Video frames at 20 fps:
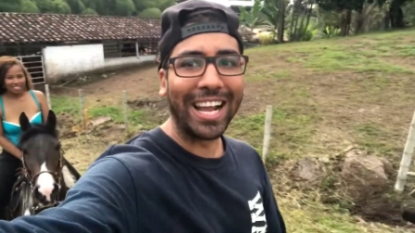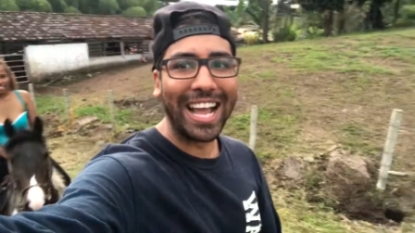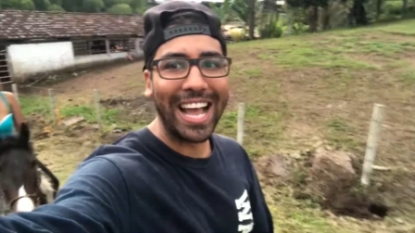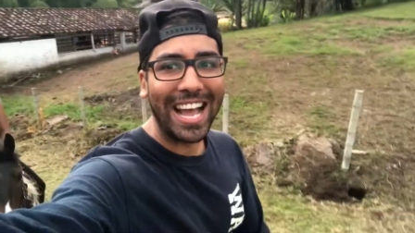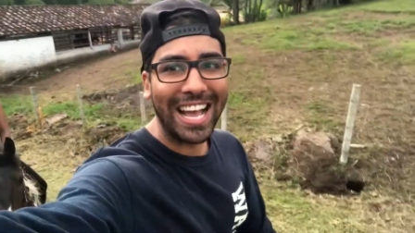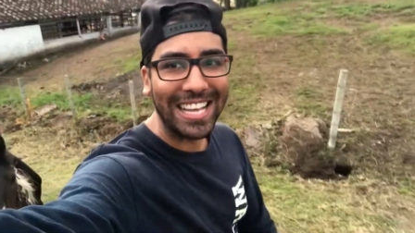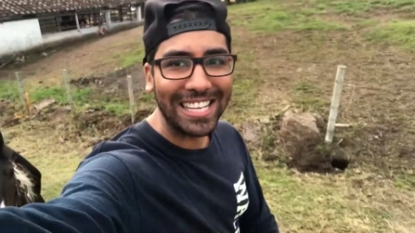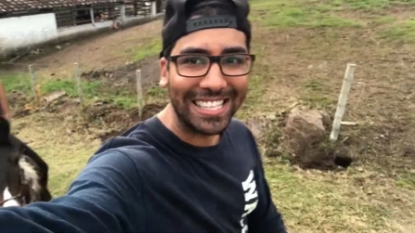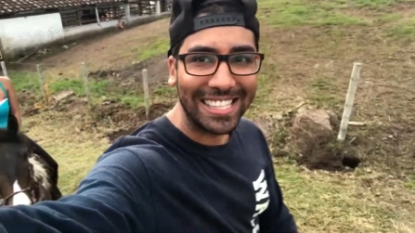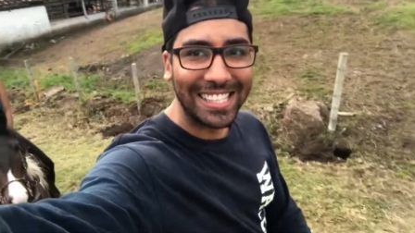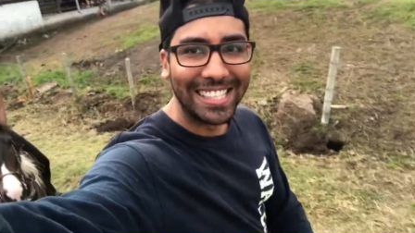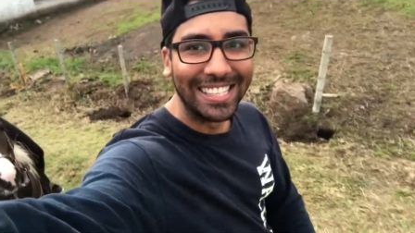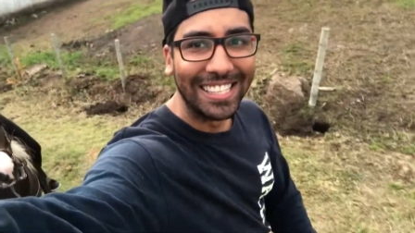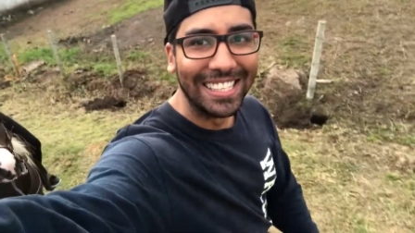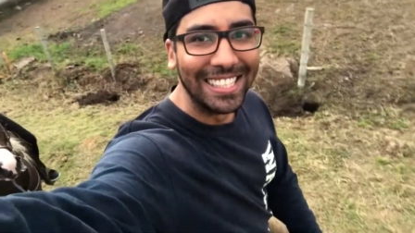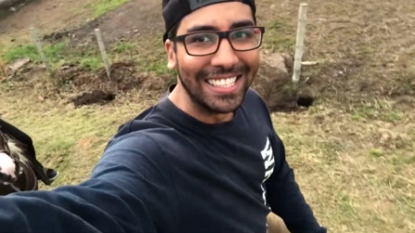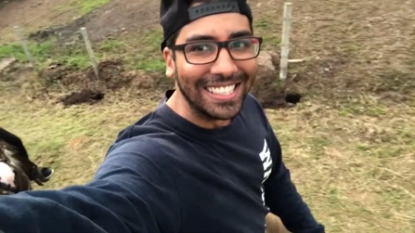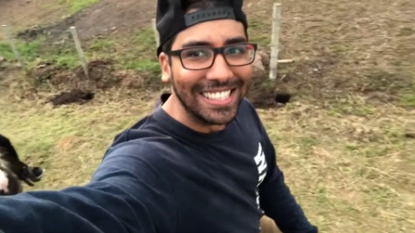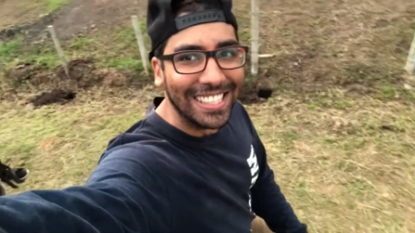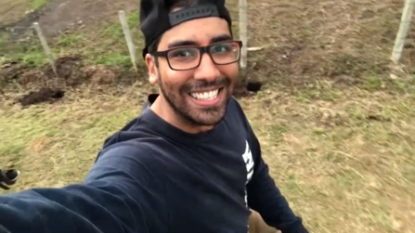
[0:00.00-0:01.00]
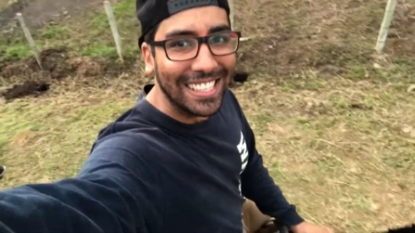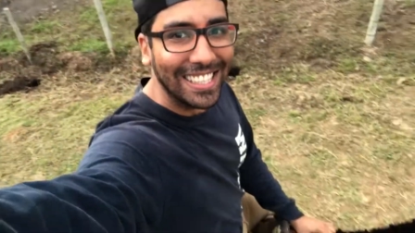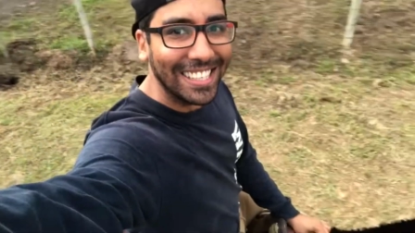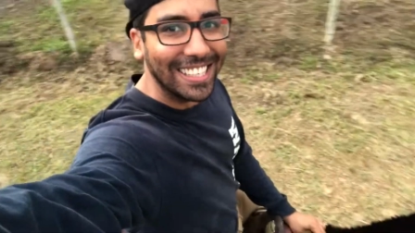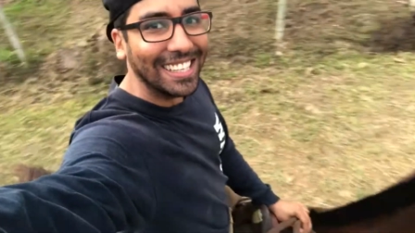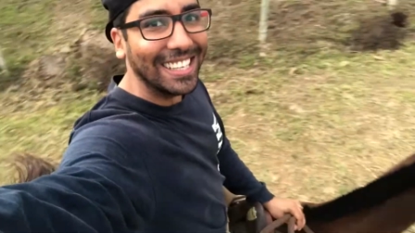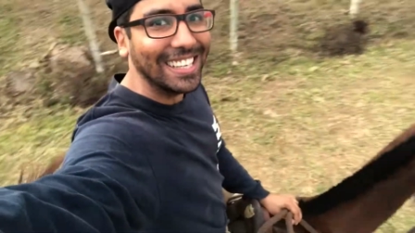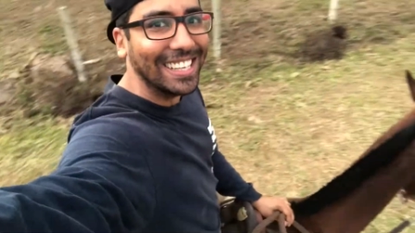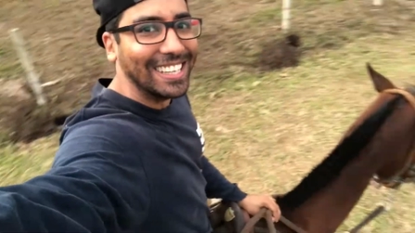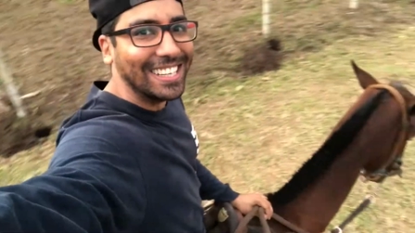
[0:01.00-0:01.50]
guys.
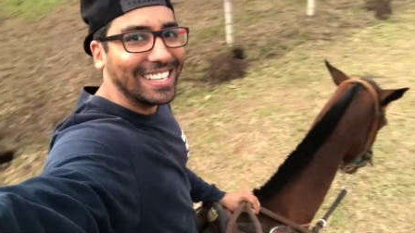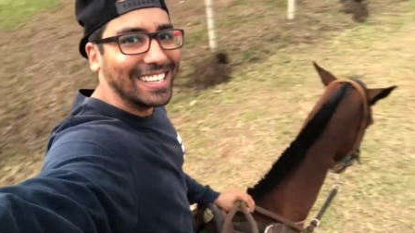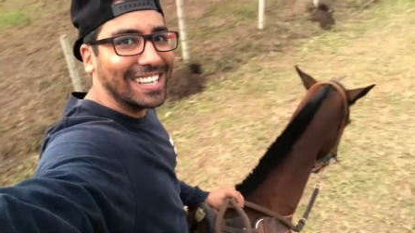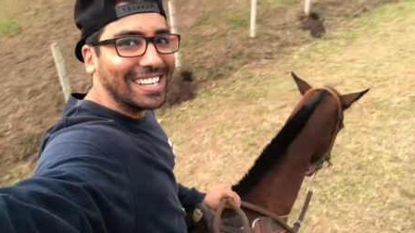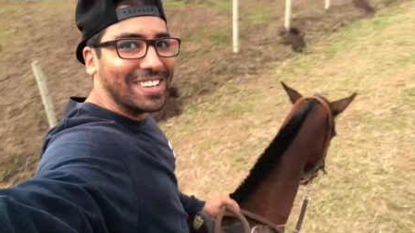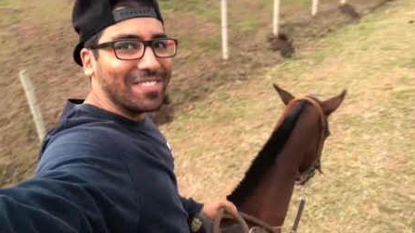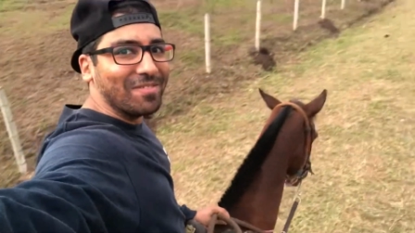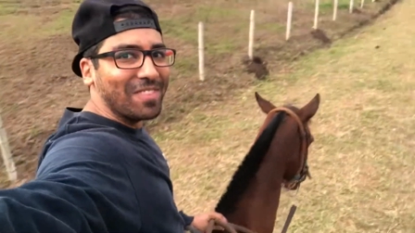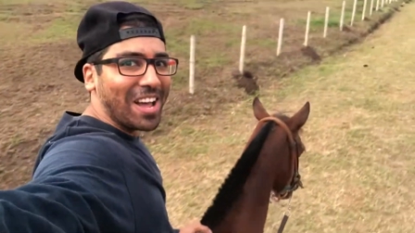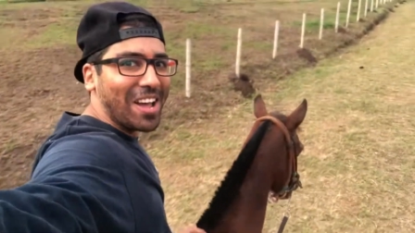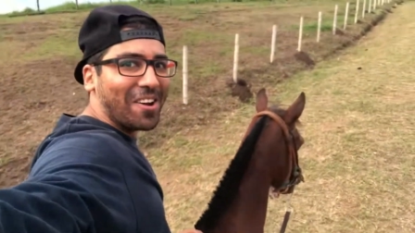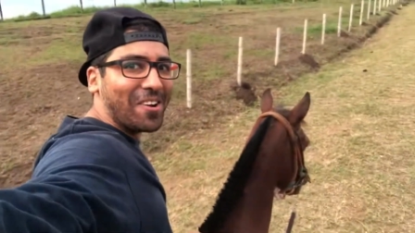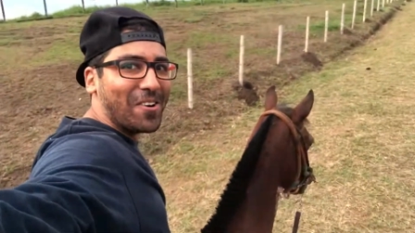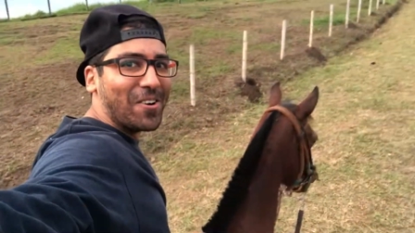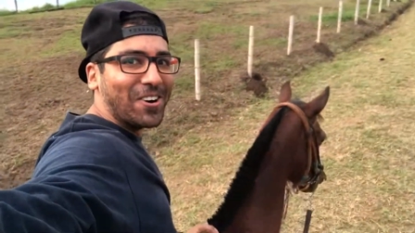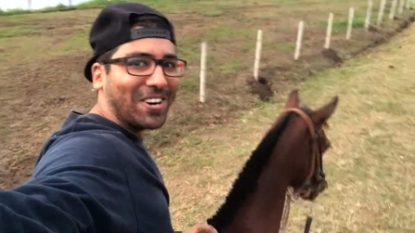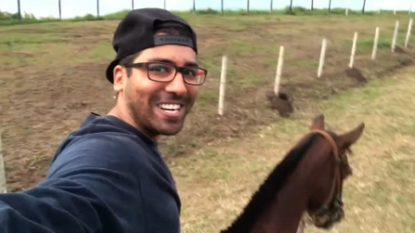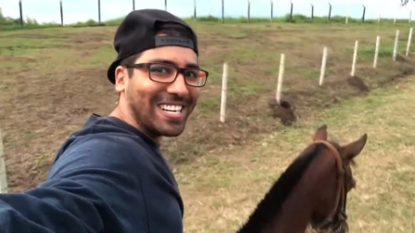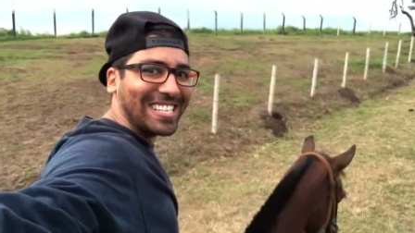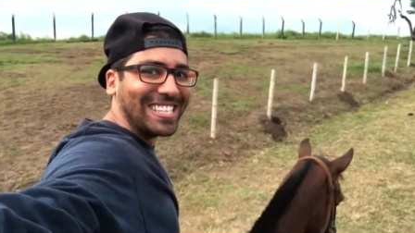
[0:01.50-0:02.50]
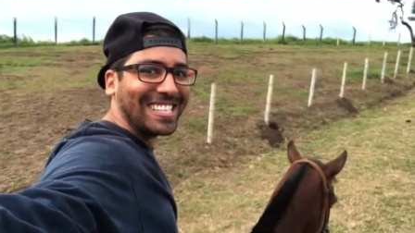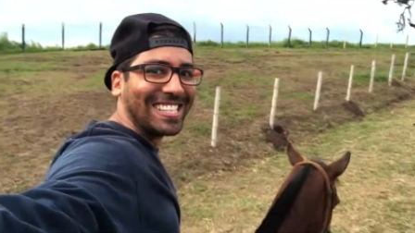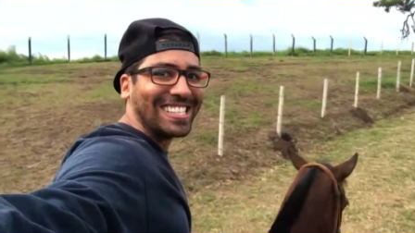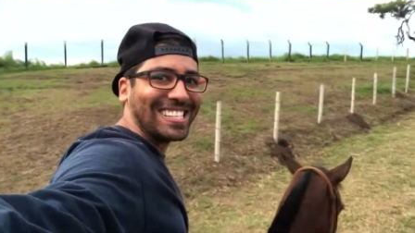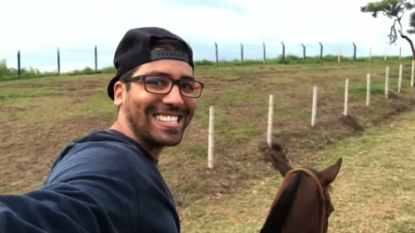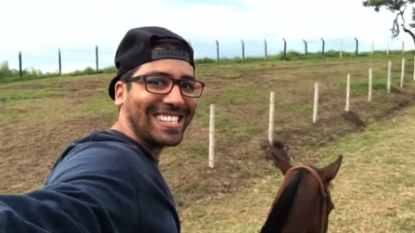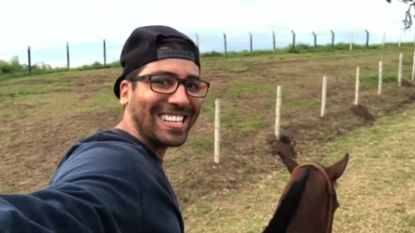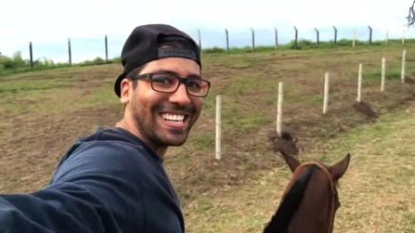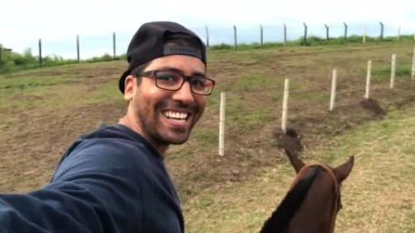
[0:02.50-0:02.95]
My horse,